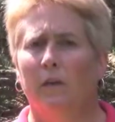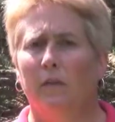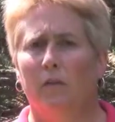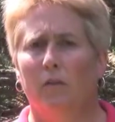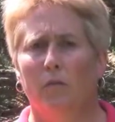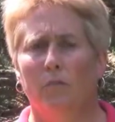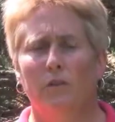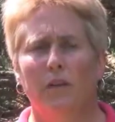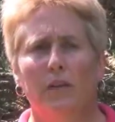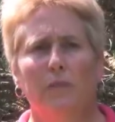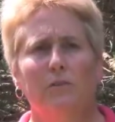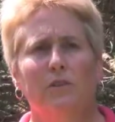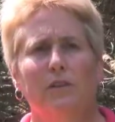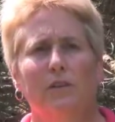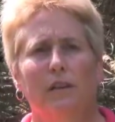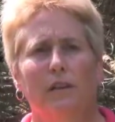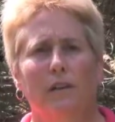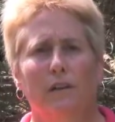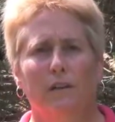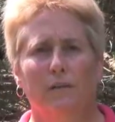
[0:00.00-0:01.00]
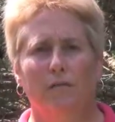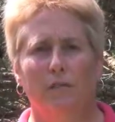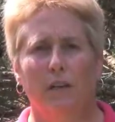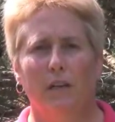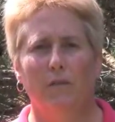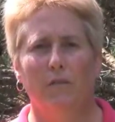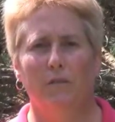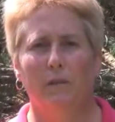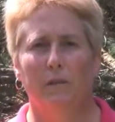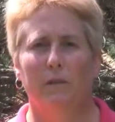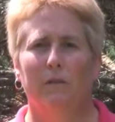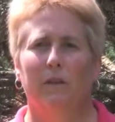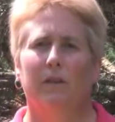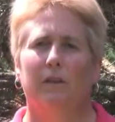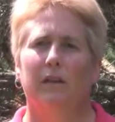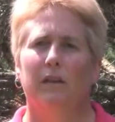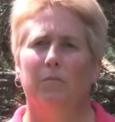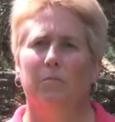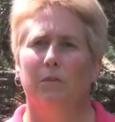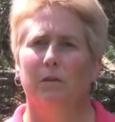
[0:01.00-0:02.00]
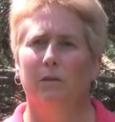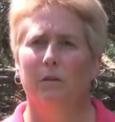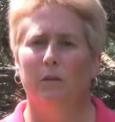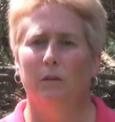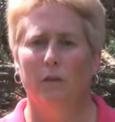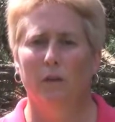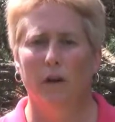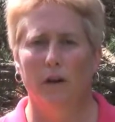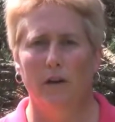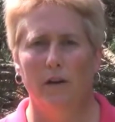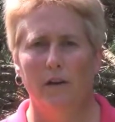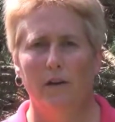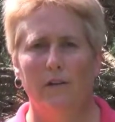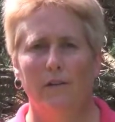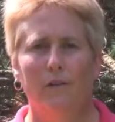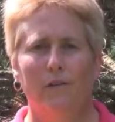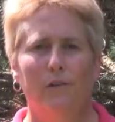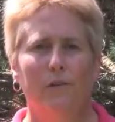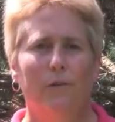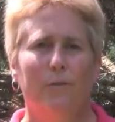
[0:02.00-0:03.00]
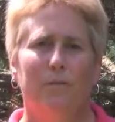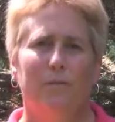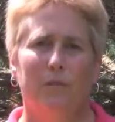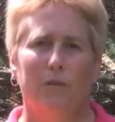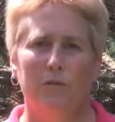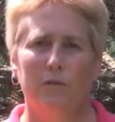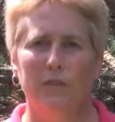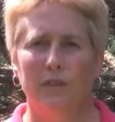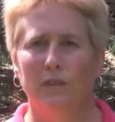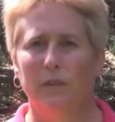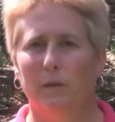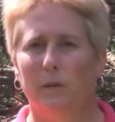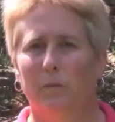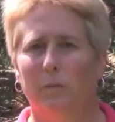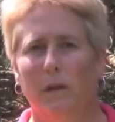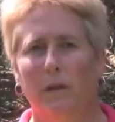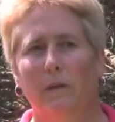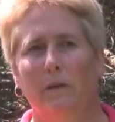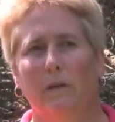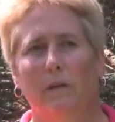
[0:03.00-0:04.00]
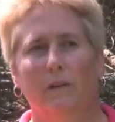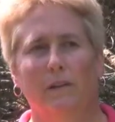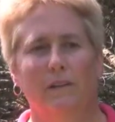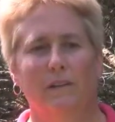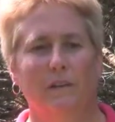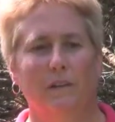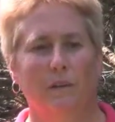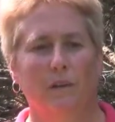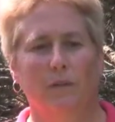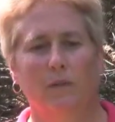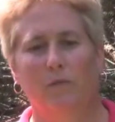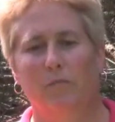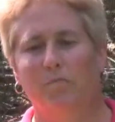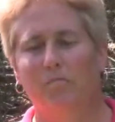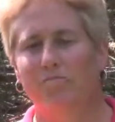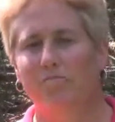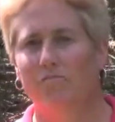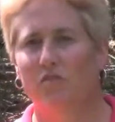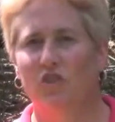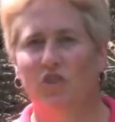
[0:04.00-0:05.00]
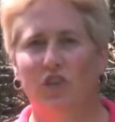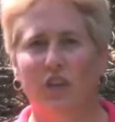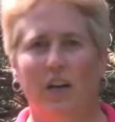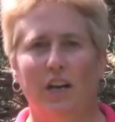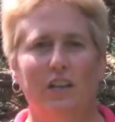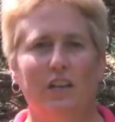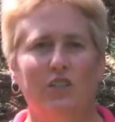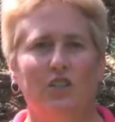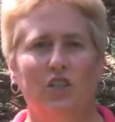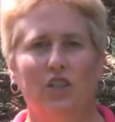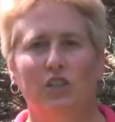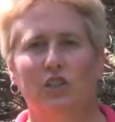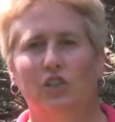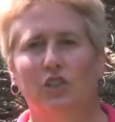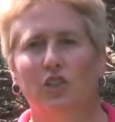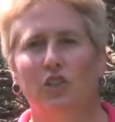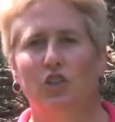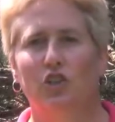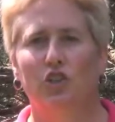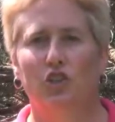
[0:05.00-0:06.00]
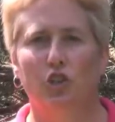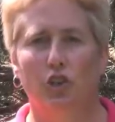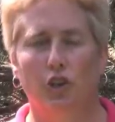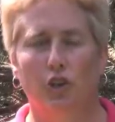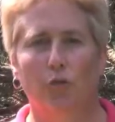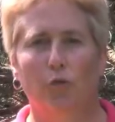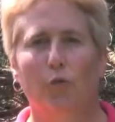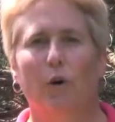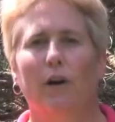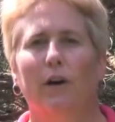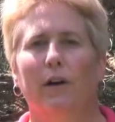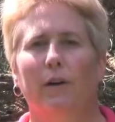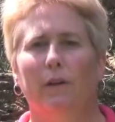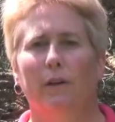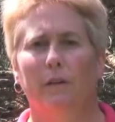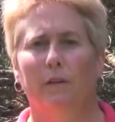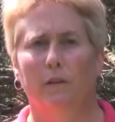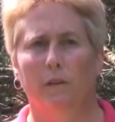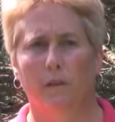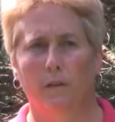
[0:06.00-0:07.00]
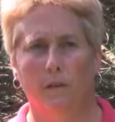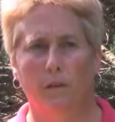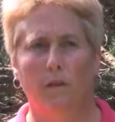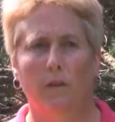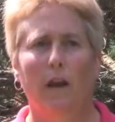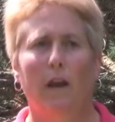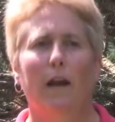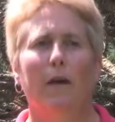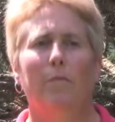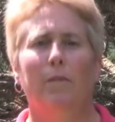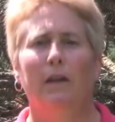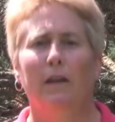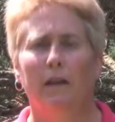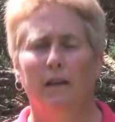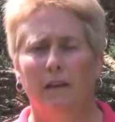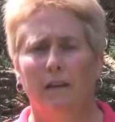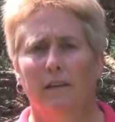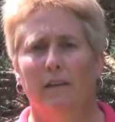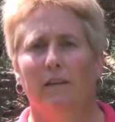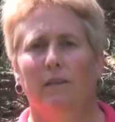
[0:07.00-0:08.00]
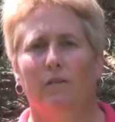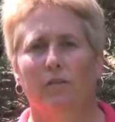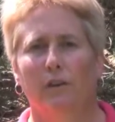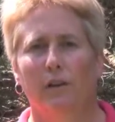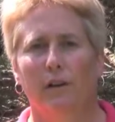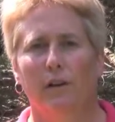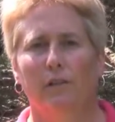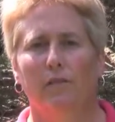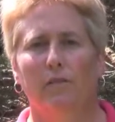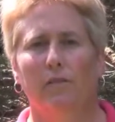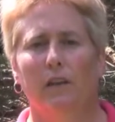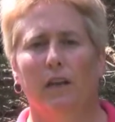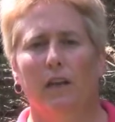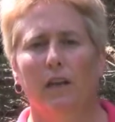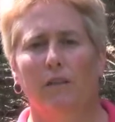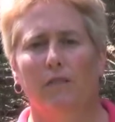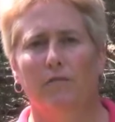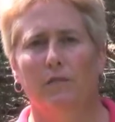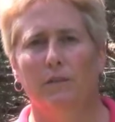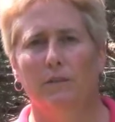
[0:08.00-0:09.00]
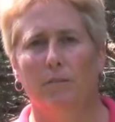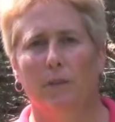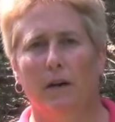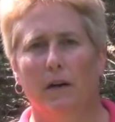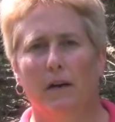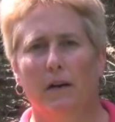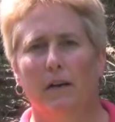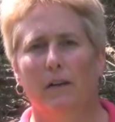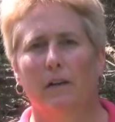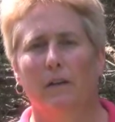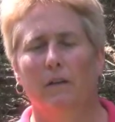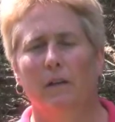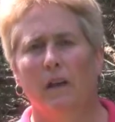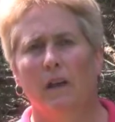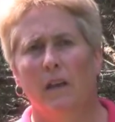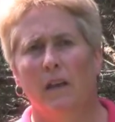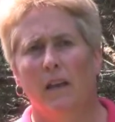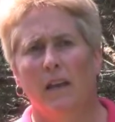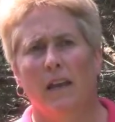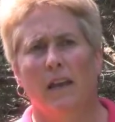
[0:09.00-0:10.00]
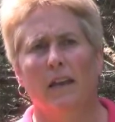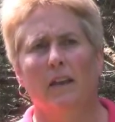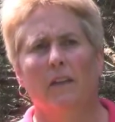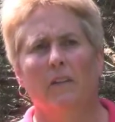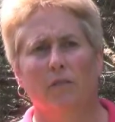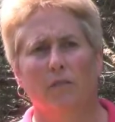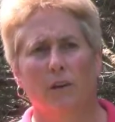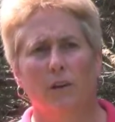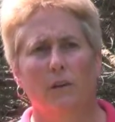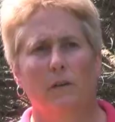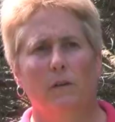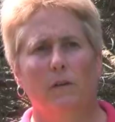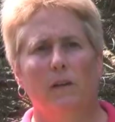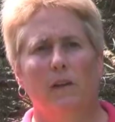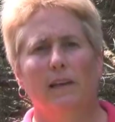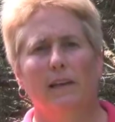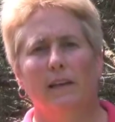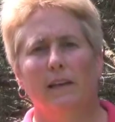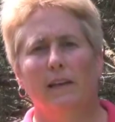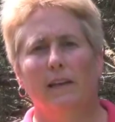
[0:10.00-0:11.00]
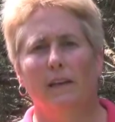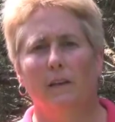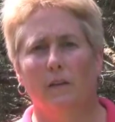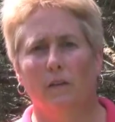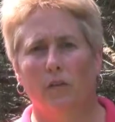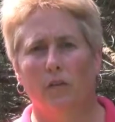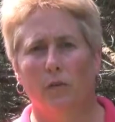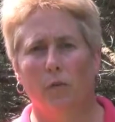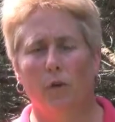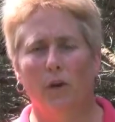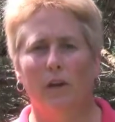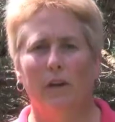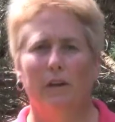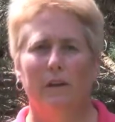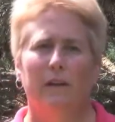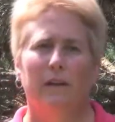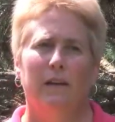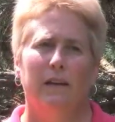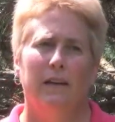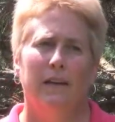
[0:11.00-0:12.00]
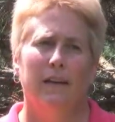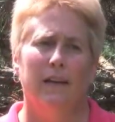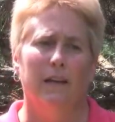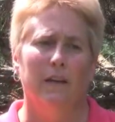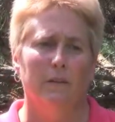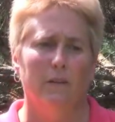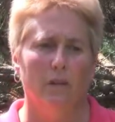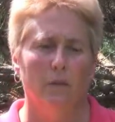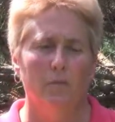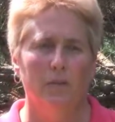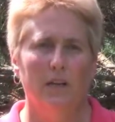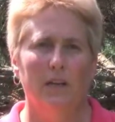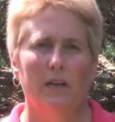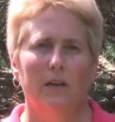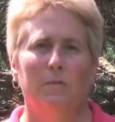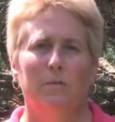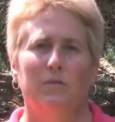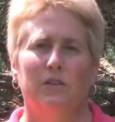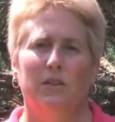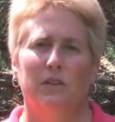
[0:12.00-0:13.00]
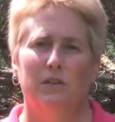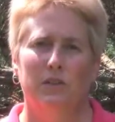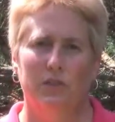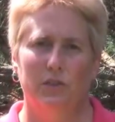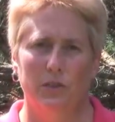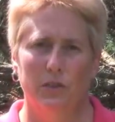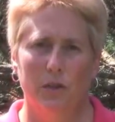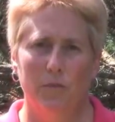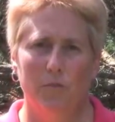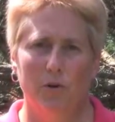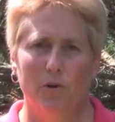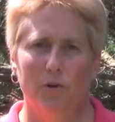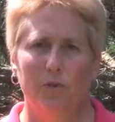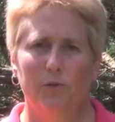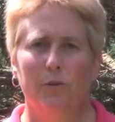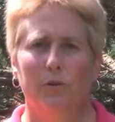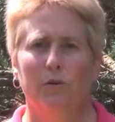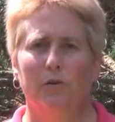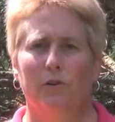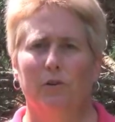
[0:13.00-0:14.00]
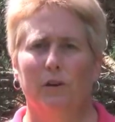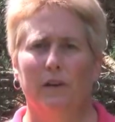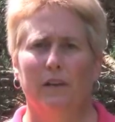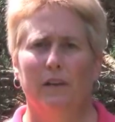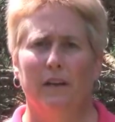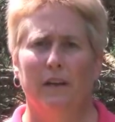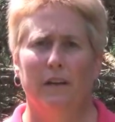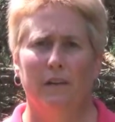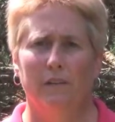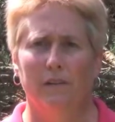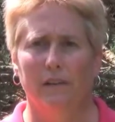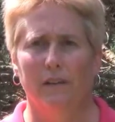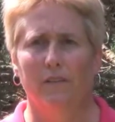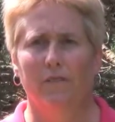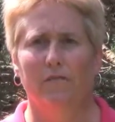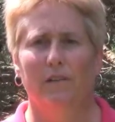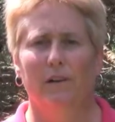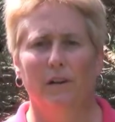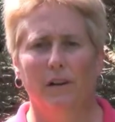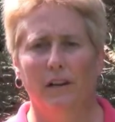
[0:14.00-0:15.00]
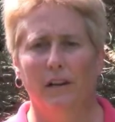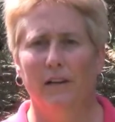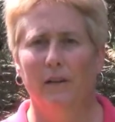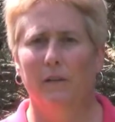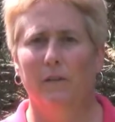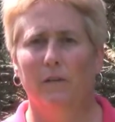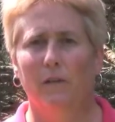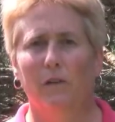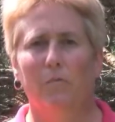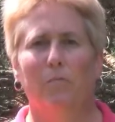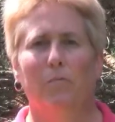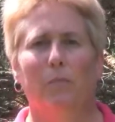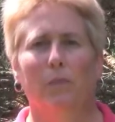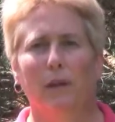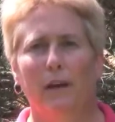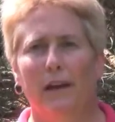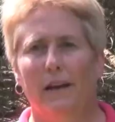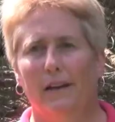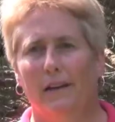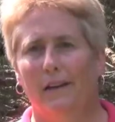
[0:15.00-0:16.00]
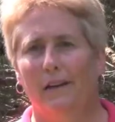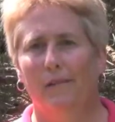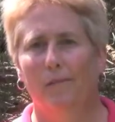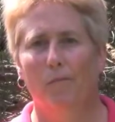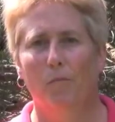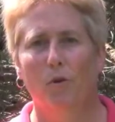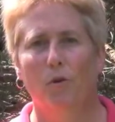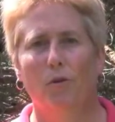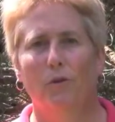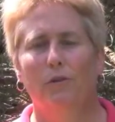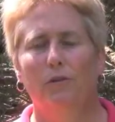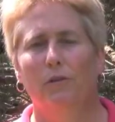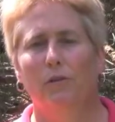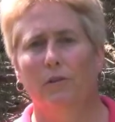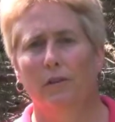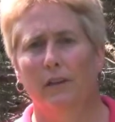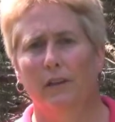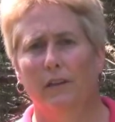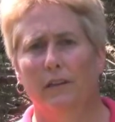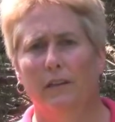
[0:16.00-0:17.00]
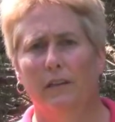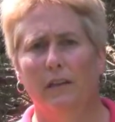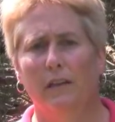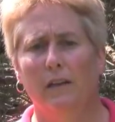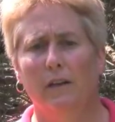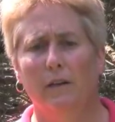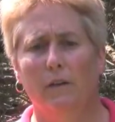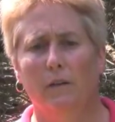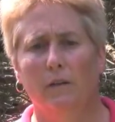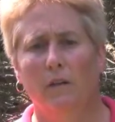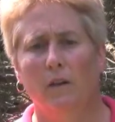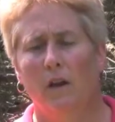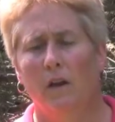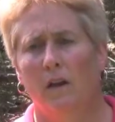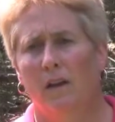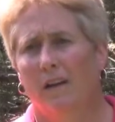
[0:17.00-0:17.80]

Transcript: Sometimes you get enough aphids that they produce honeydew, which is basically just digested sugar water. It's the sap that's running through the aphids' bodies, and it's very sticky and sweet and sometimes sooty mold will grow on that and you'll get a very nasty black mold growing on the needles.